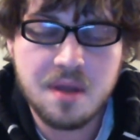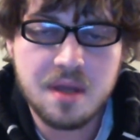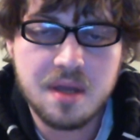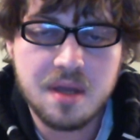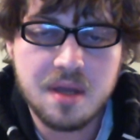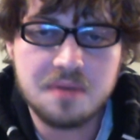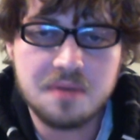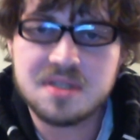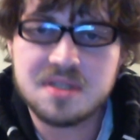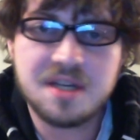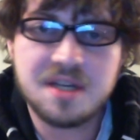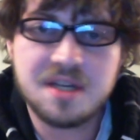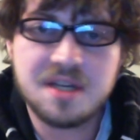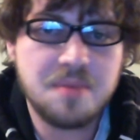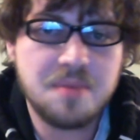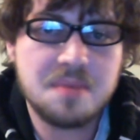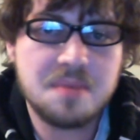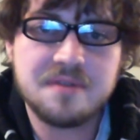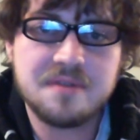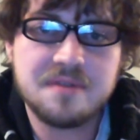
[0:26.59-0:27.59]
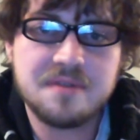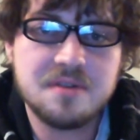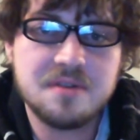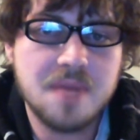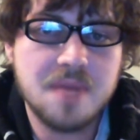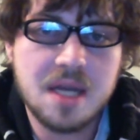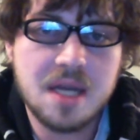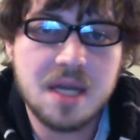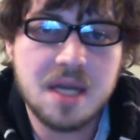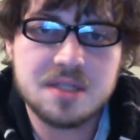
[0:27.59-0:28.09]
It was like a pay-per-view
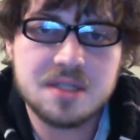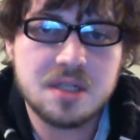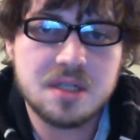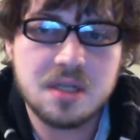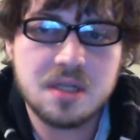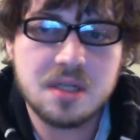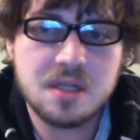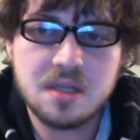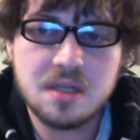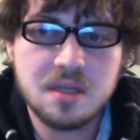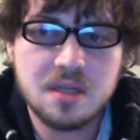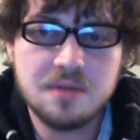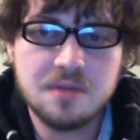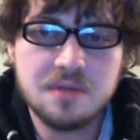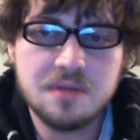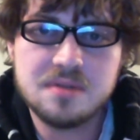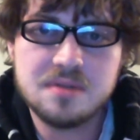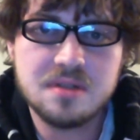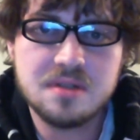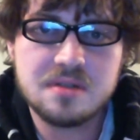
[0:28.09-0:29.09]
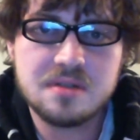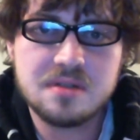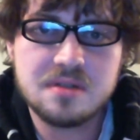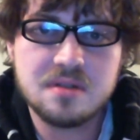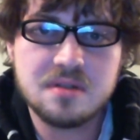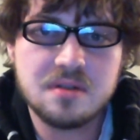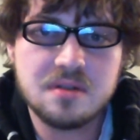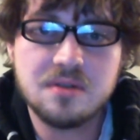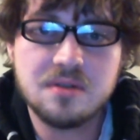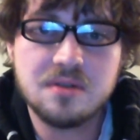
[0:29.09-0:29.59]
match. It was just
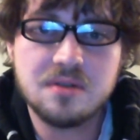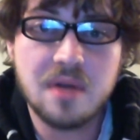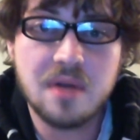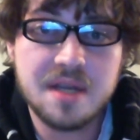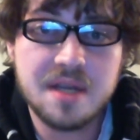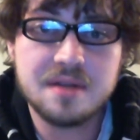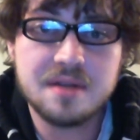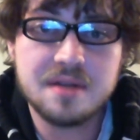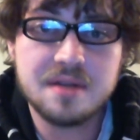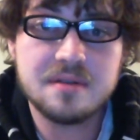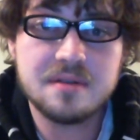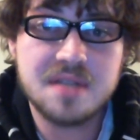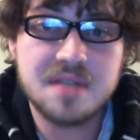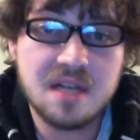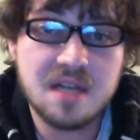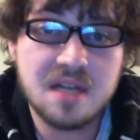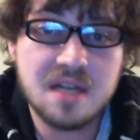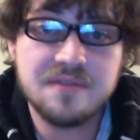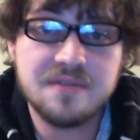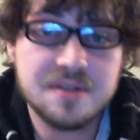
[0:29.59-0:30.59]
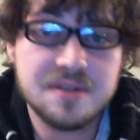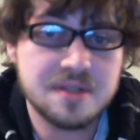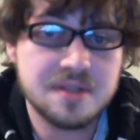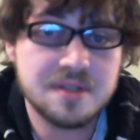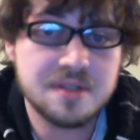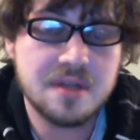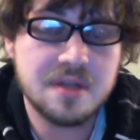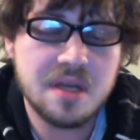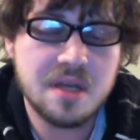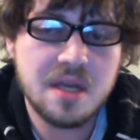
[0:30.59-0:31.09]
great
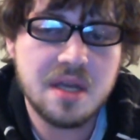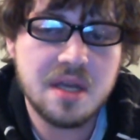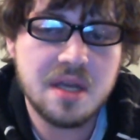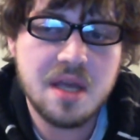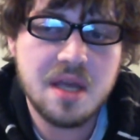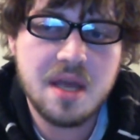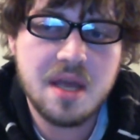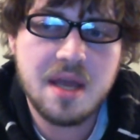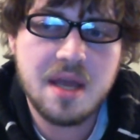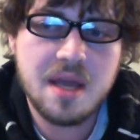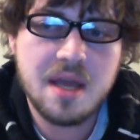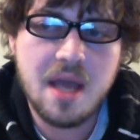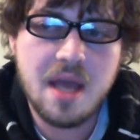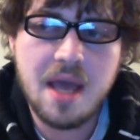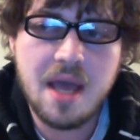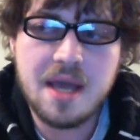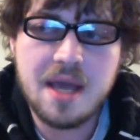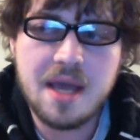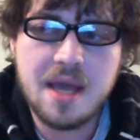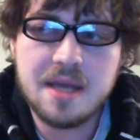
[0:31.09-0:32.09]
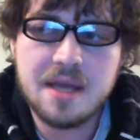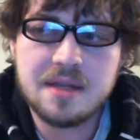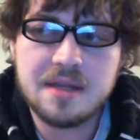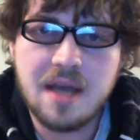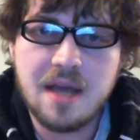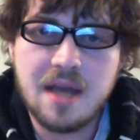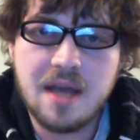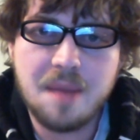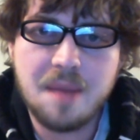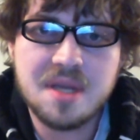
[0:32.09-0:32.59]
television. And
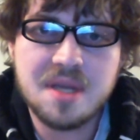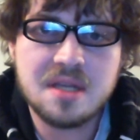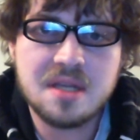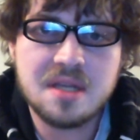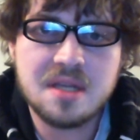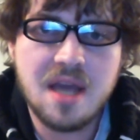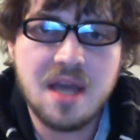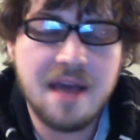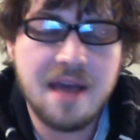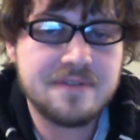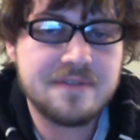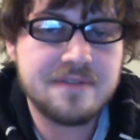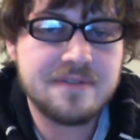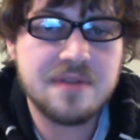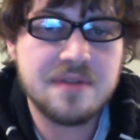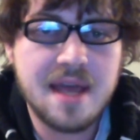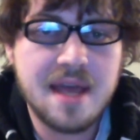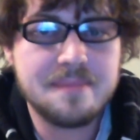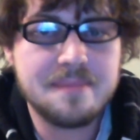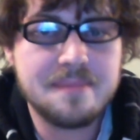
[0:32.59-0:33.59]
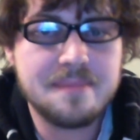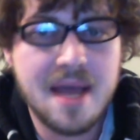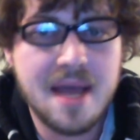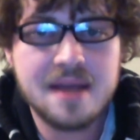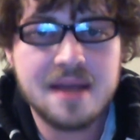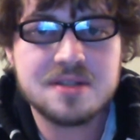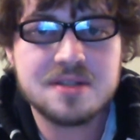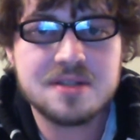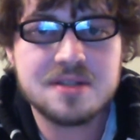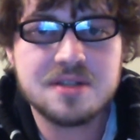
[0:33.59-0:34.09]
I mean, after that
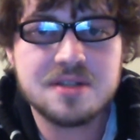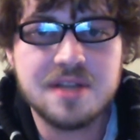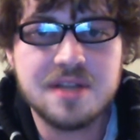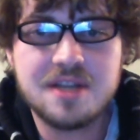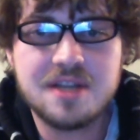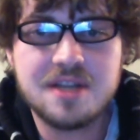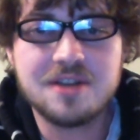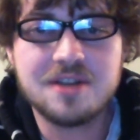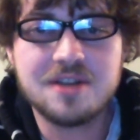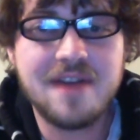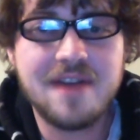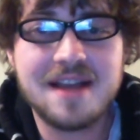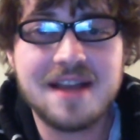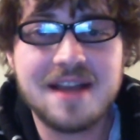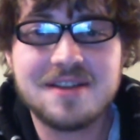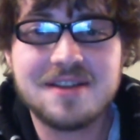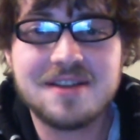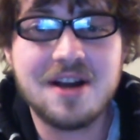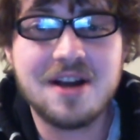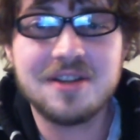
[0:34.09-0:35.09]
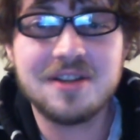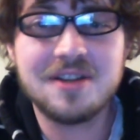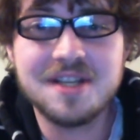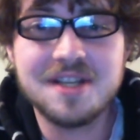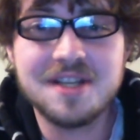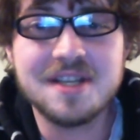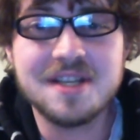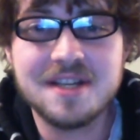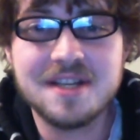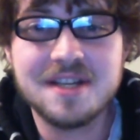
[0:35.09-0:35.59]
match, they could have had
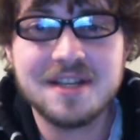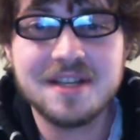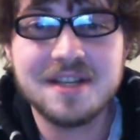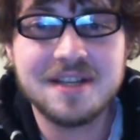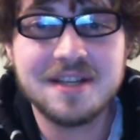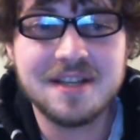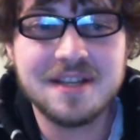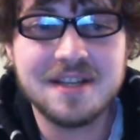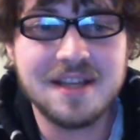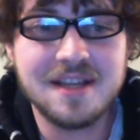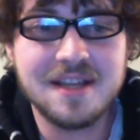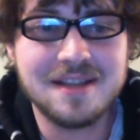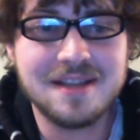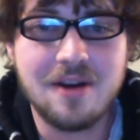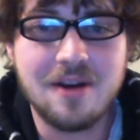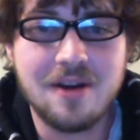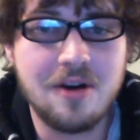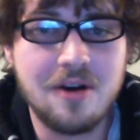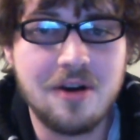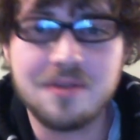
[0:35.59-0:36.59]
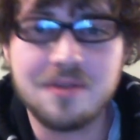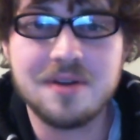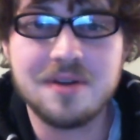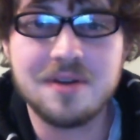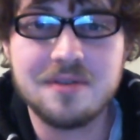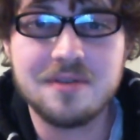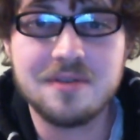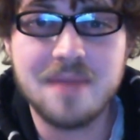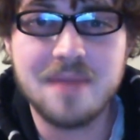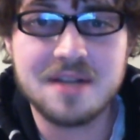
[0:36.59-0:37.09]
Khali in all the
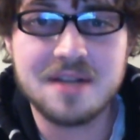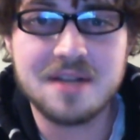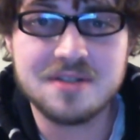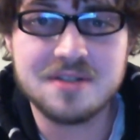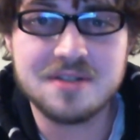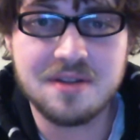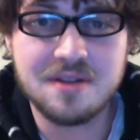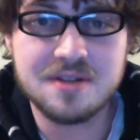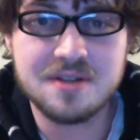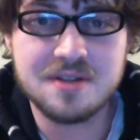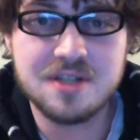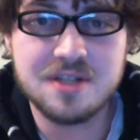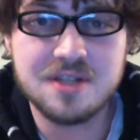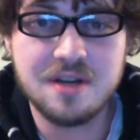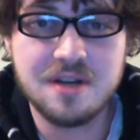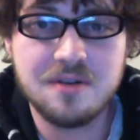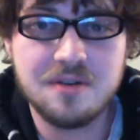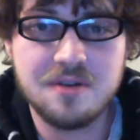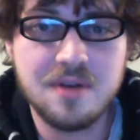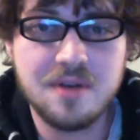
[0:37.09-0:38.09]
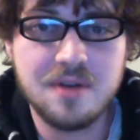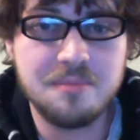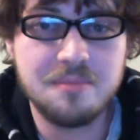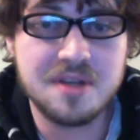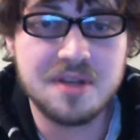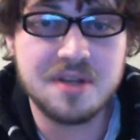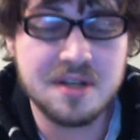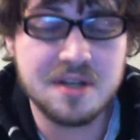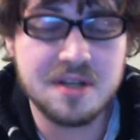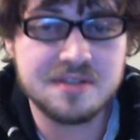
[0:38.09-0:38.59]
other matches on the show, and
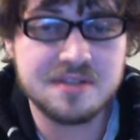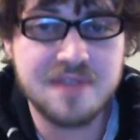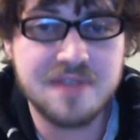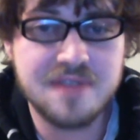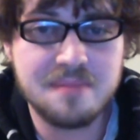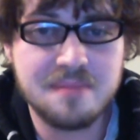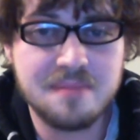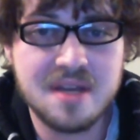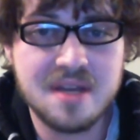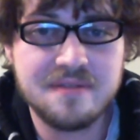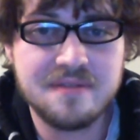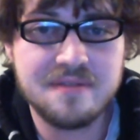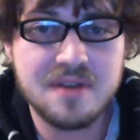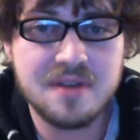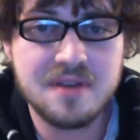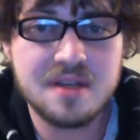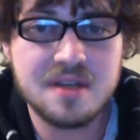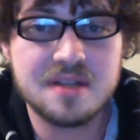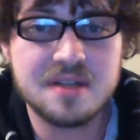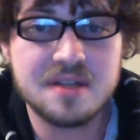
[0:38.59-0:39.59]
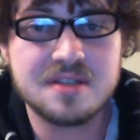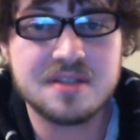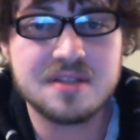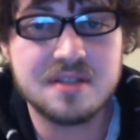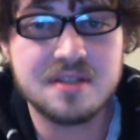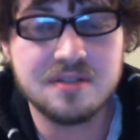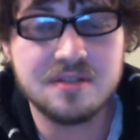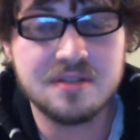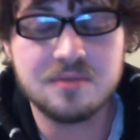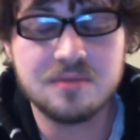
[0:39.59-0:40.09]
because of that main event, it
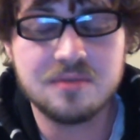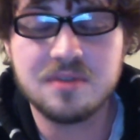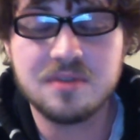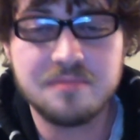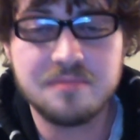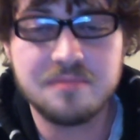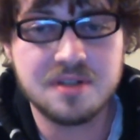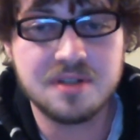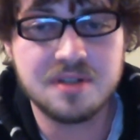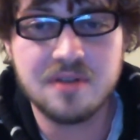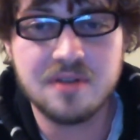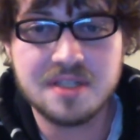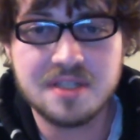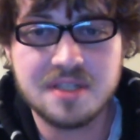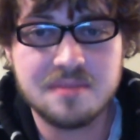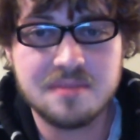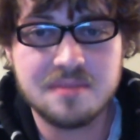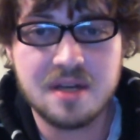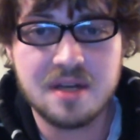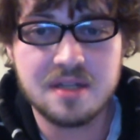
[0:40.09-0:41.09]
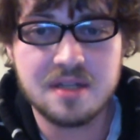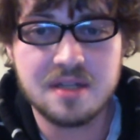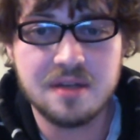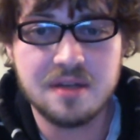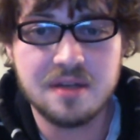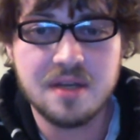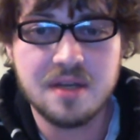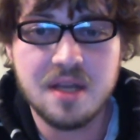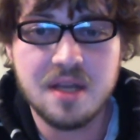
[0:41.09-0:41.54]
still would have been a great Smackdown.